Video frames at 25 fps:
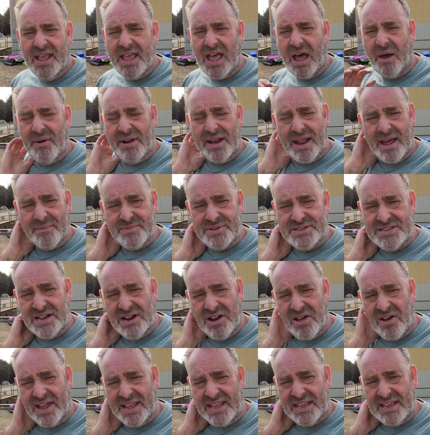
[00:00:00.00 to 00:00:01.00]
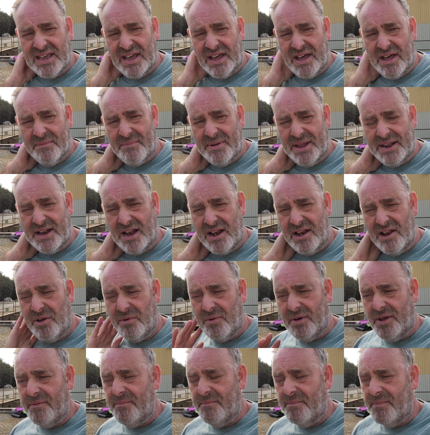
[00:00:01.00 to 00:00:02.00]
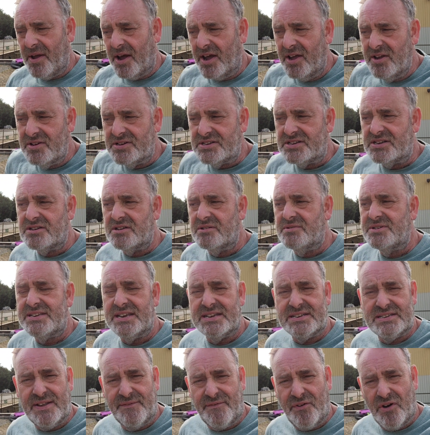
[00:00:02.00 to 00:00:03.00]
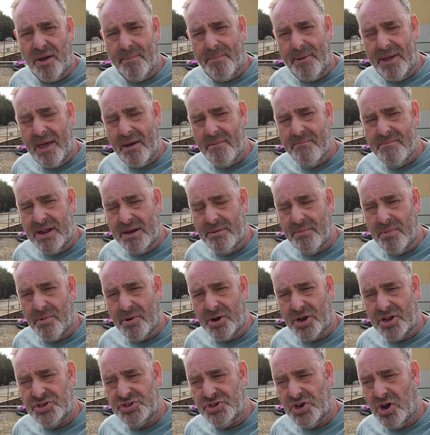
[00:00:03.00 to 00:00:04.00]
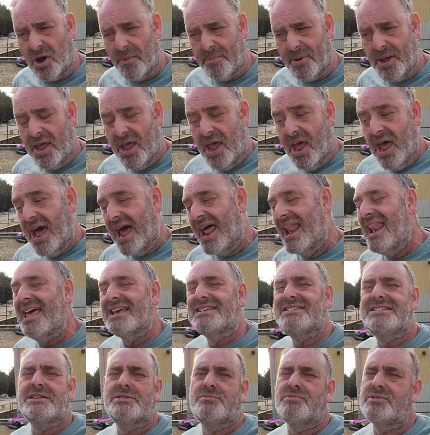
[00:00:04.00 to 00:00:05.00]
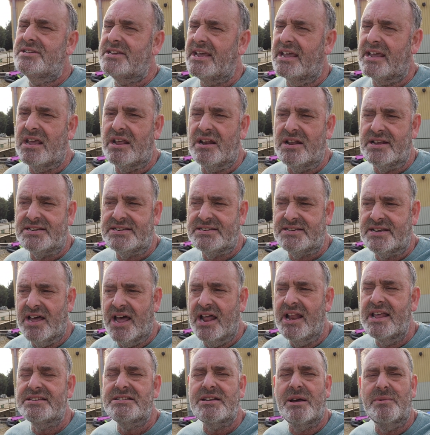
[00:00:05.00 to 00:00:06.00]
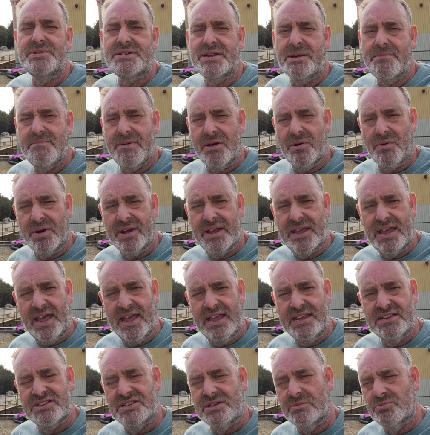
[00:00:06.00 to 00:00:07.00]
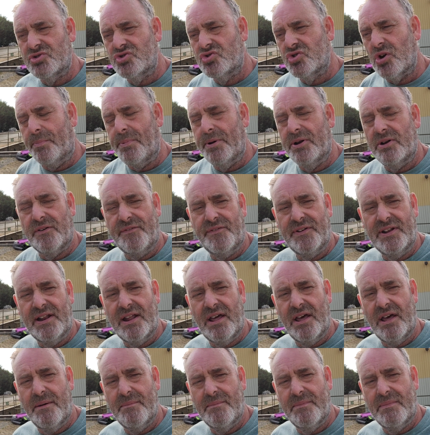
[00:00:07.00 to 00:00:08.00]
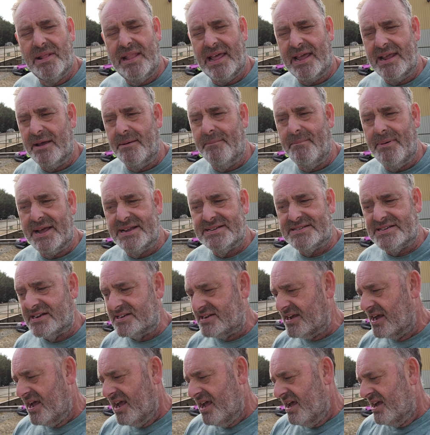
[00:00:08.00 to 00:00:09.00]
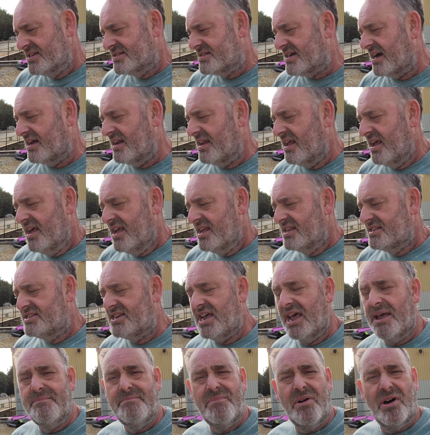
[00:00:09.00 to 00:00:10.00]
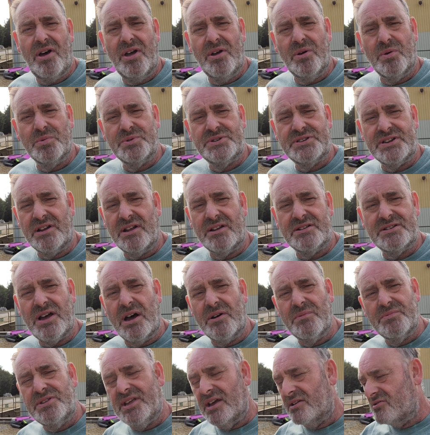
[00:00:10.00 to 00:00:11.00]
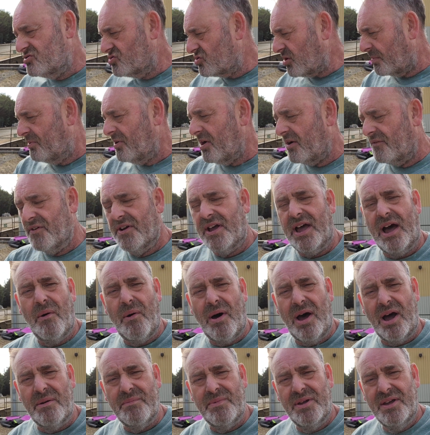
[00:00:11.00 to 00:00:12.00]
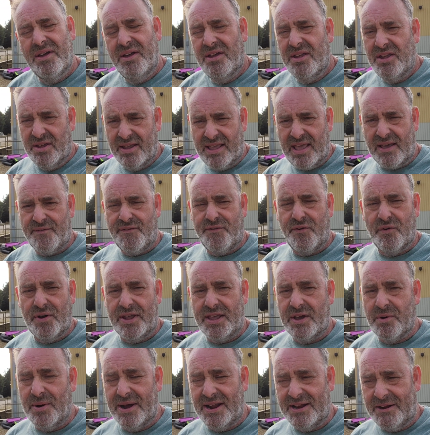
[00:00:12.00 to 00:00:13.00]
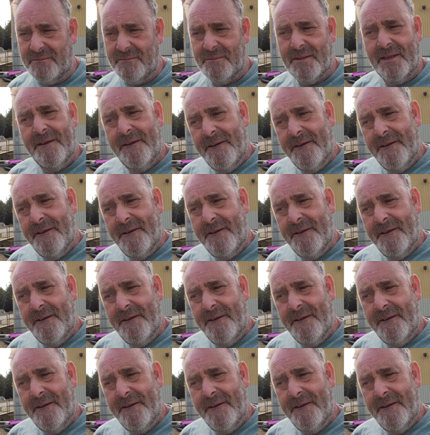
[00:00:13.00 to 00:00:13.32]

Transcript: Going up to like in the Luton, I used to do £65 minimum on a job, unless it's ridiculous. Unless I was in Milton Keynes, it was dropping off in Leighton Buzzard. It's going 10 miles, and I'd drop it off and go home. You get 40 quid.